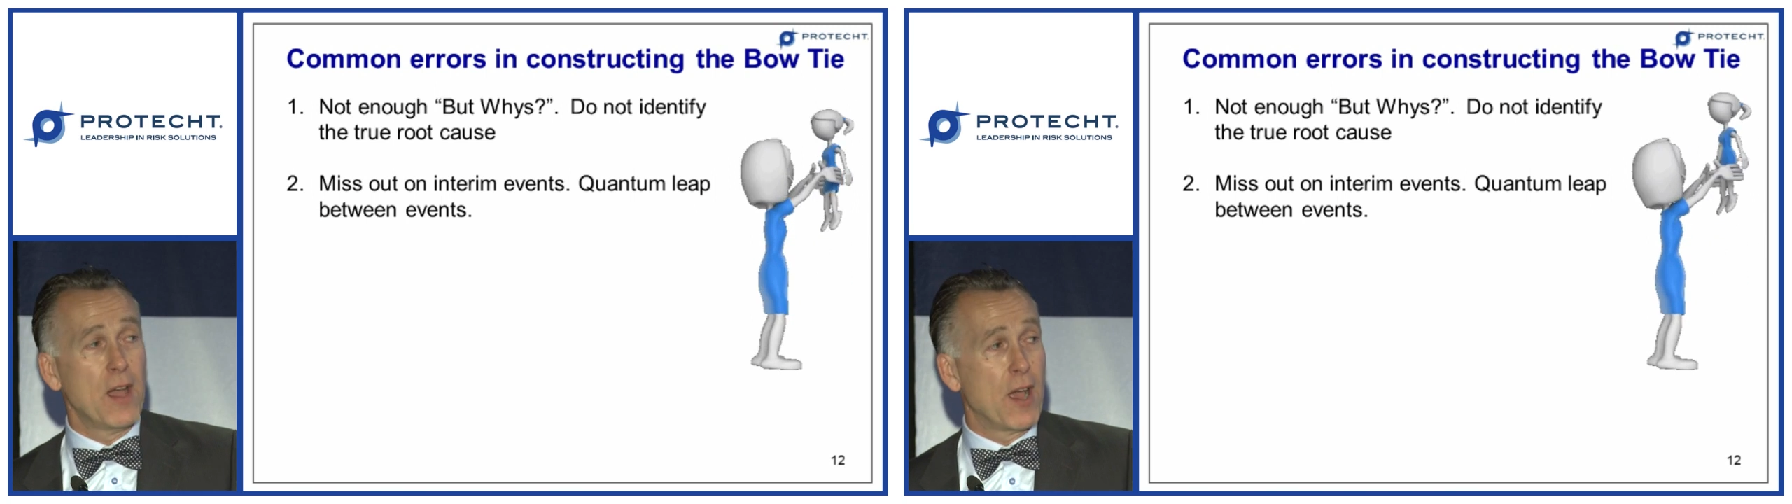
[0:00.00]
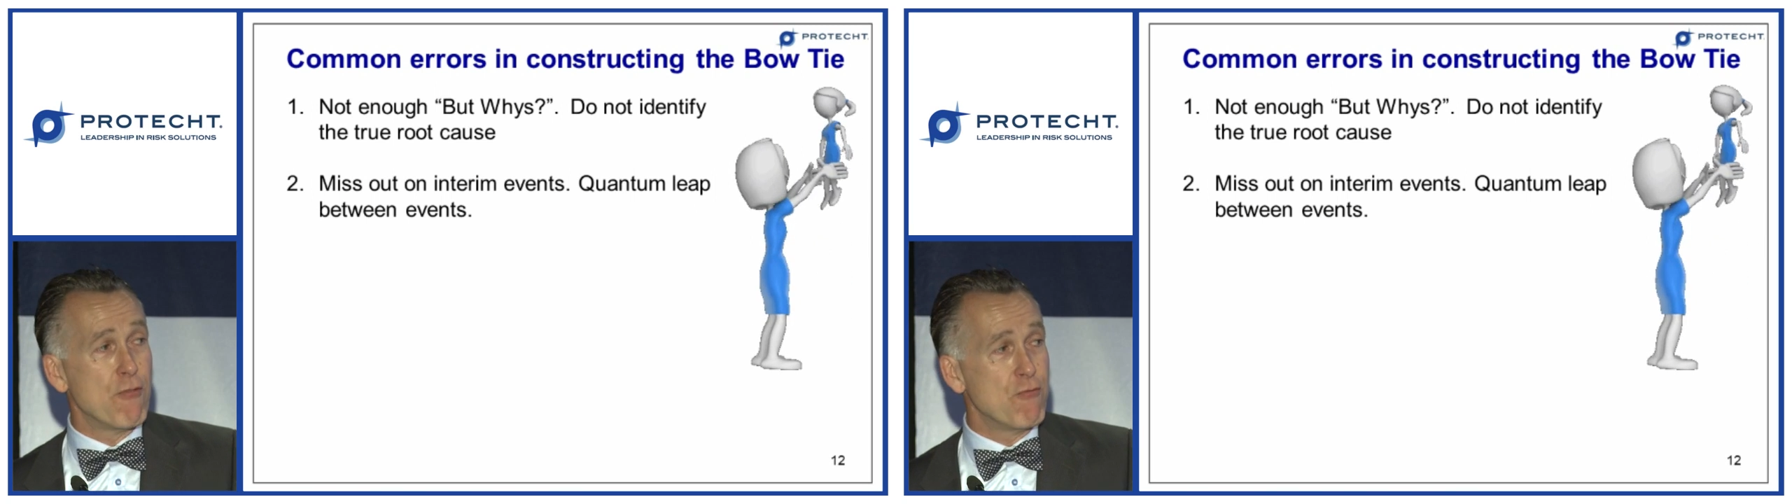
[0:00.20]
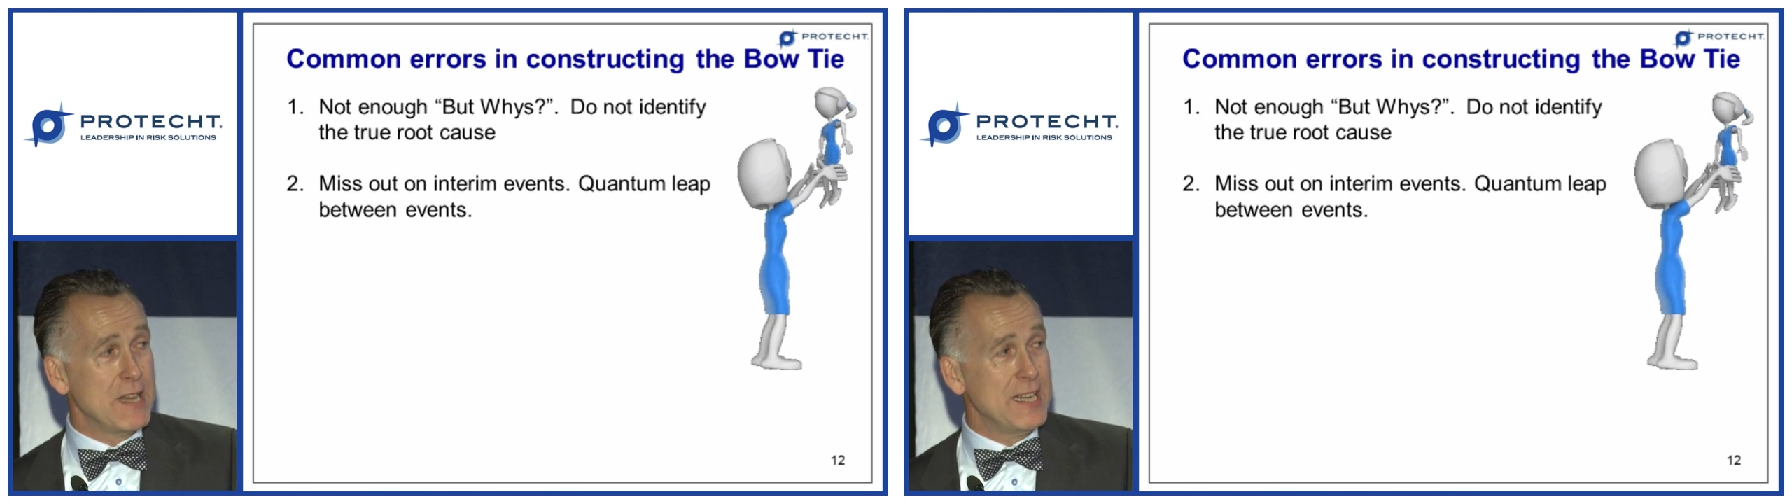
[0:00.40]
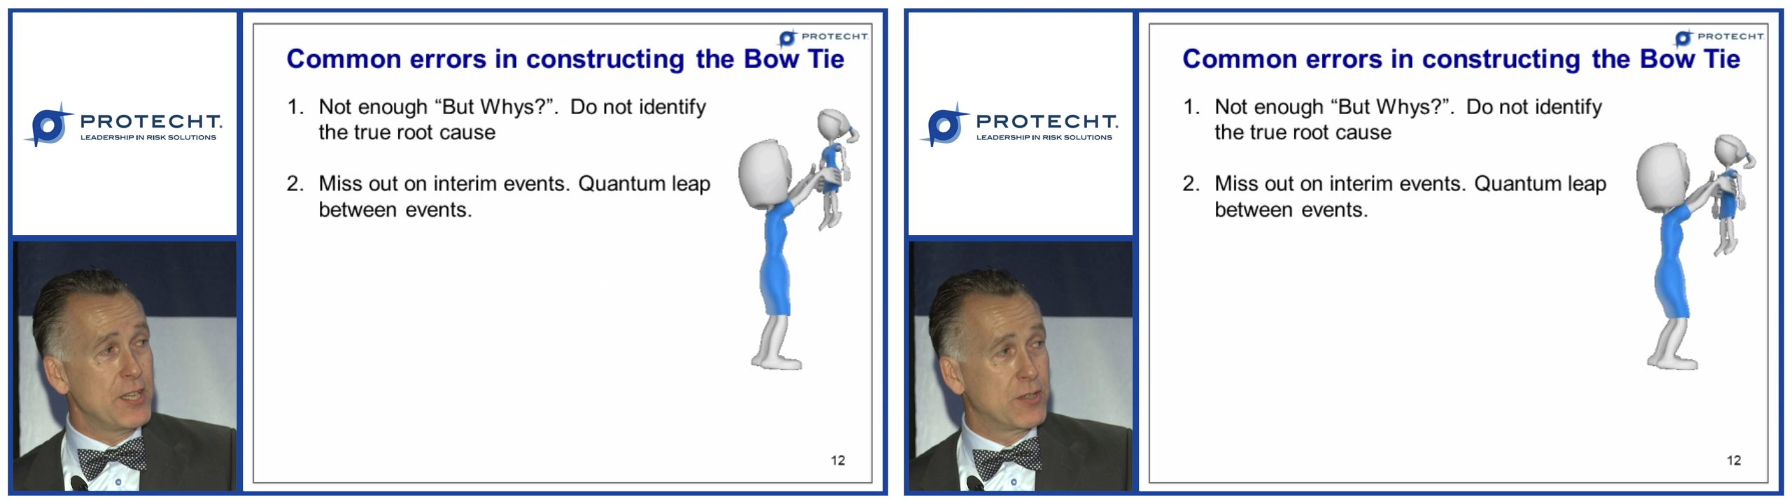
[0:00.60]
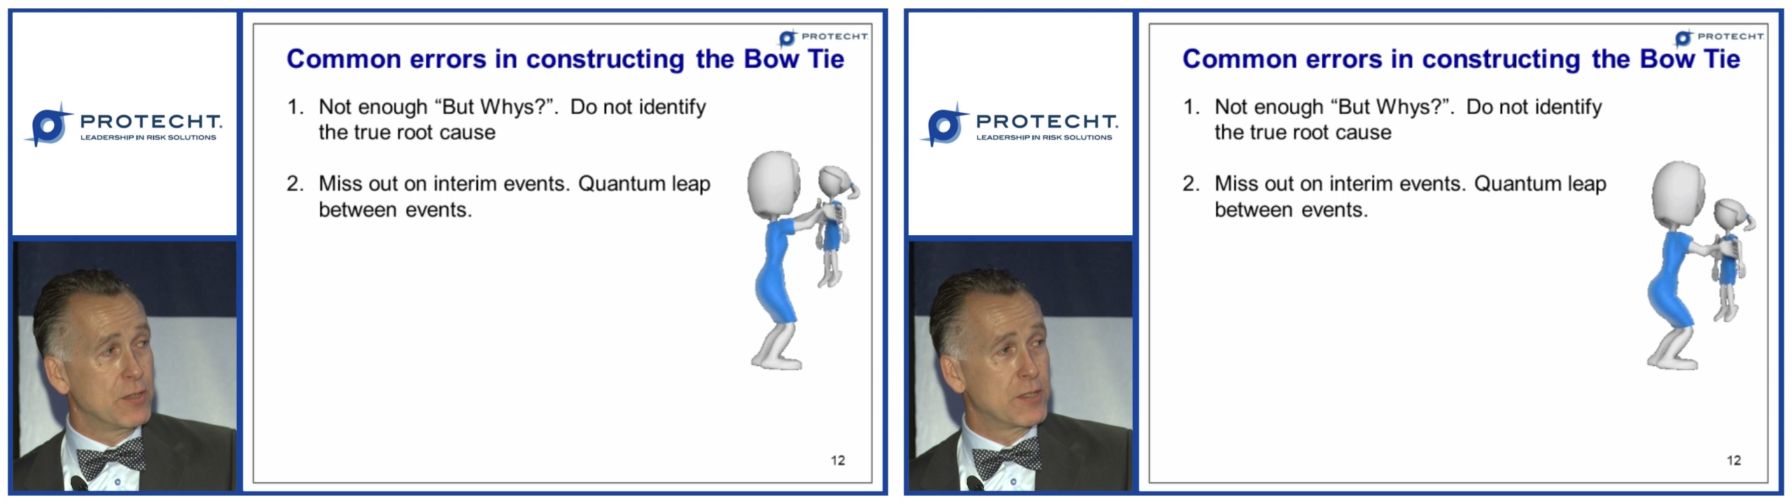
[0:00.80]
a really
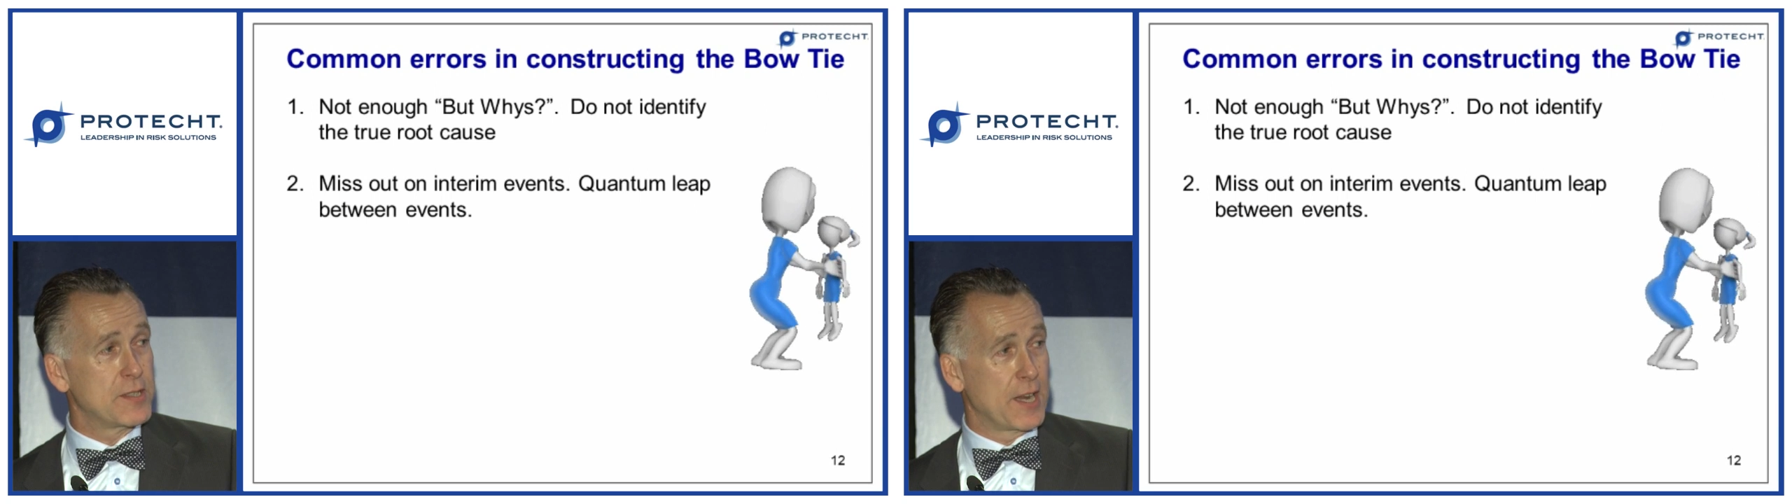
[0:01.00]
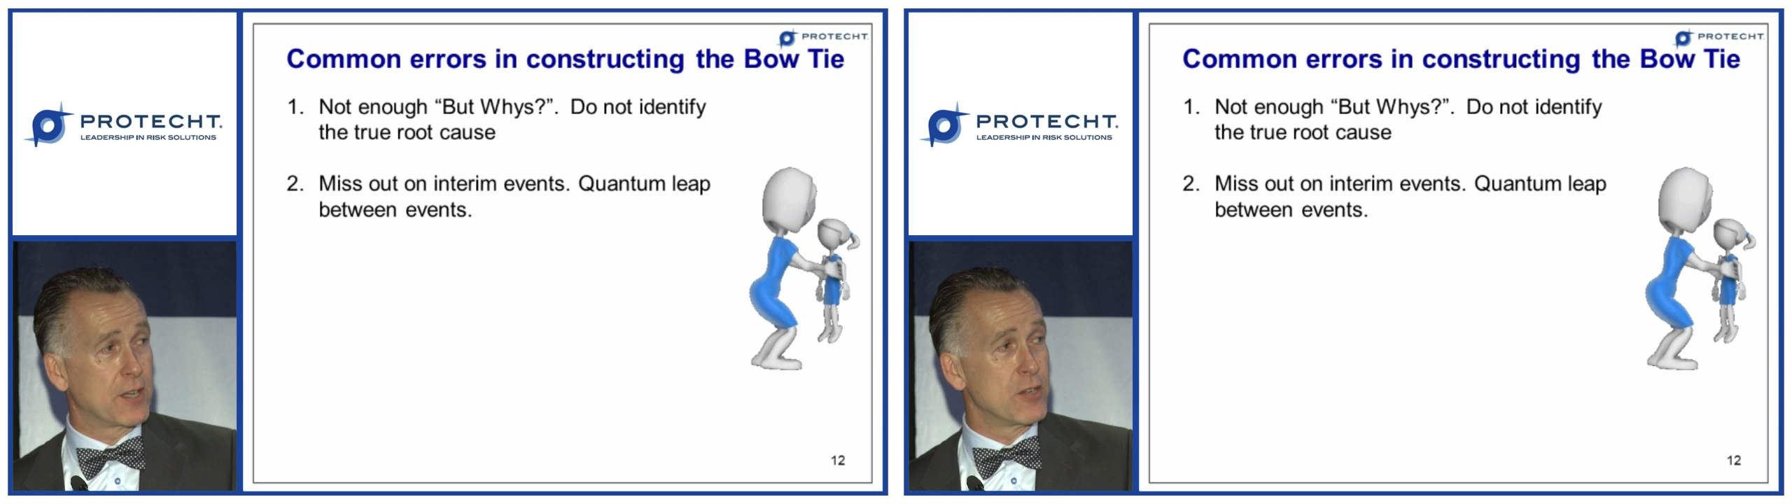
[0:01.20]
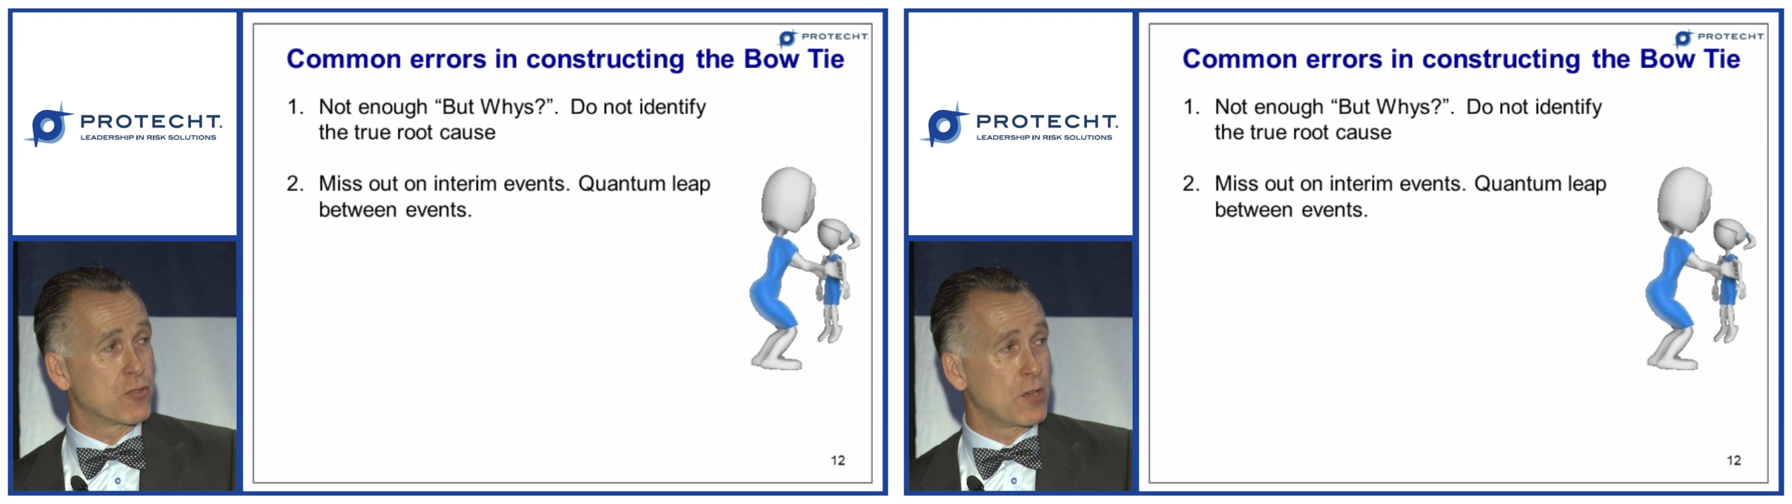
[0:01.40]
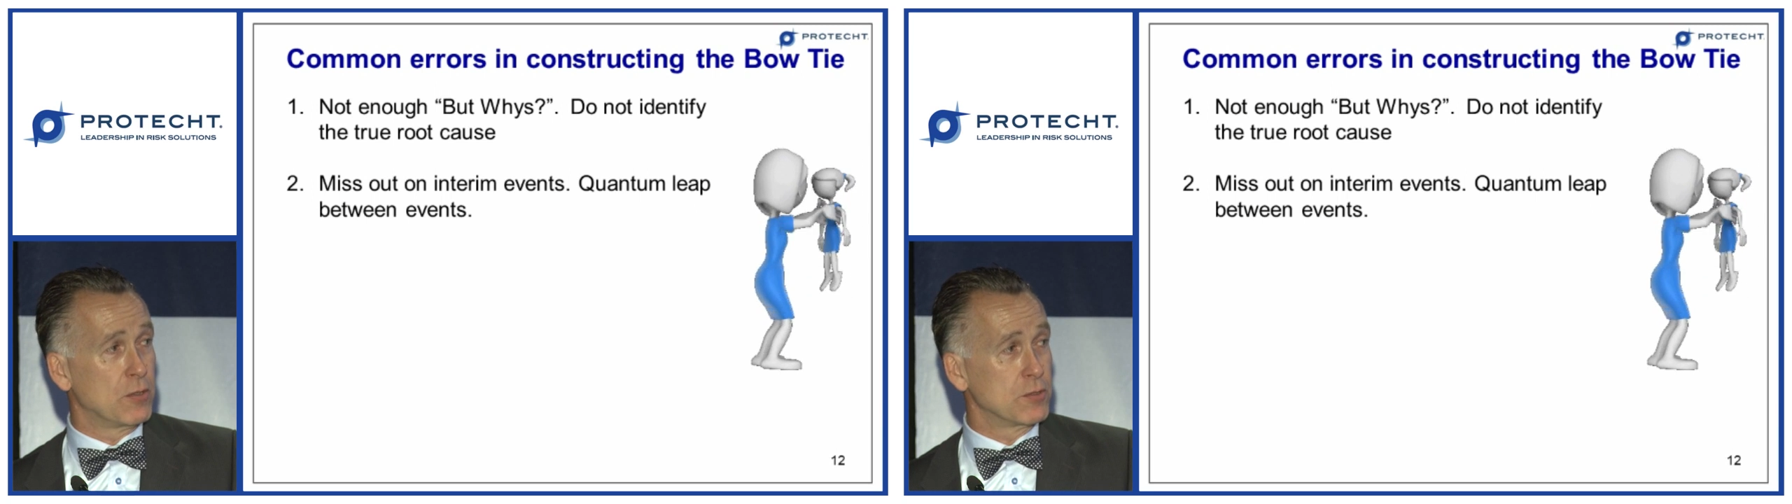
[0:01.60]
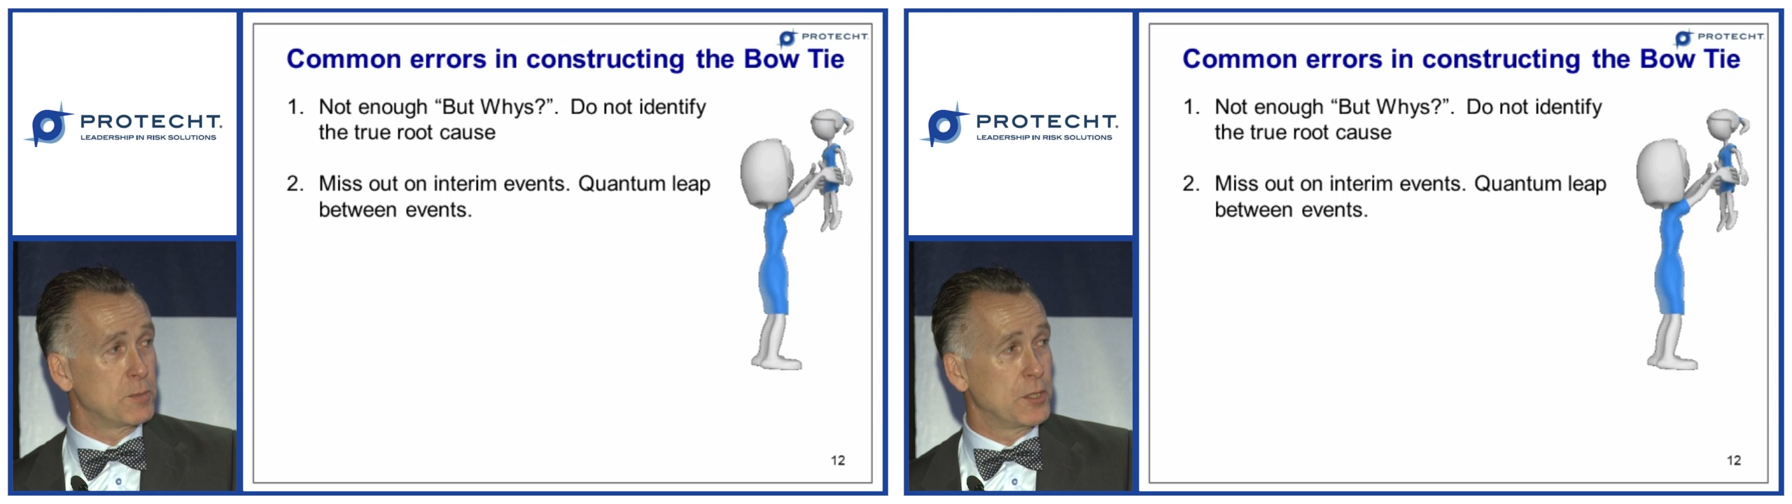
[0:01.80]
good set of controls,